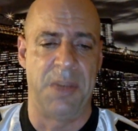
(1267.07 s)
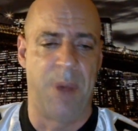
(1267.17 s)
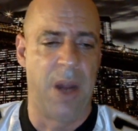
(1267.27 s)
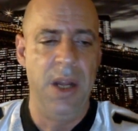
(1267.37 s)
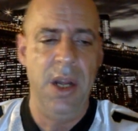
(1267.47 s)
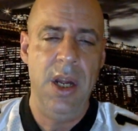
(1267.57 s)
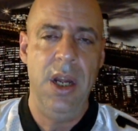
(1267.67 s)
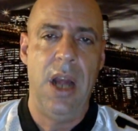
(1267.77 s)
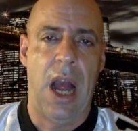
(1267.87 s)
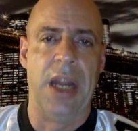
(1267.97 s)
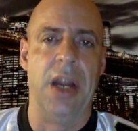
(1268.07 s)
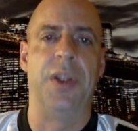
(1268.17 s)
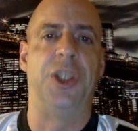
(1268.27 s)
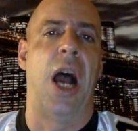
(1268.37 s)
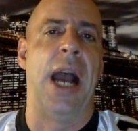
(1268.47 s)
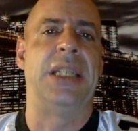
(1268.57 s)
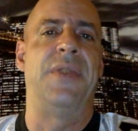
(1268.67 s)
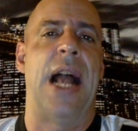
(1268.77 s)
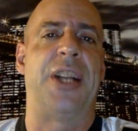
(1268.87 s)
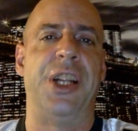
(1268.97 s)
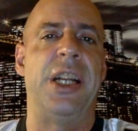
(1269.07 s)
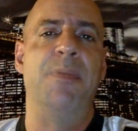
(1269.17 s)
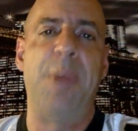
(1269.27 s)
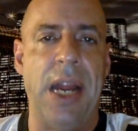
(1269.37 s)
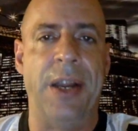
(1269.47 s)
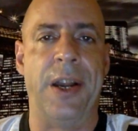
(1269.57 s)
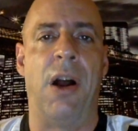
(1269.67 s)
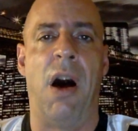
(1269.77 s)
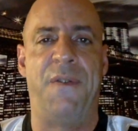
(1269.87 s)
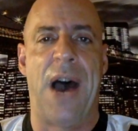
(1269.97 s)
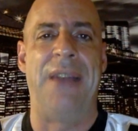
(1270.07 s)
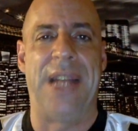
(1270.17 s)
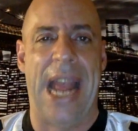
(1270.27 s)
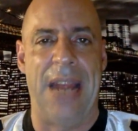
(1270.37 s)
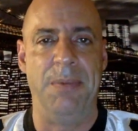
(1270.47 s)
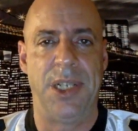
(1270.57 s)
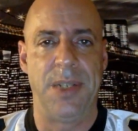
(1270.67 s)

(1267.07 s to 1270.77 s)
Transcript: But the Giants have actually competed in all 5 games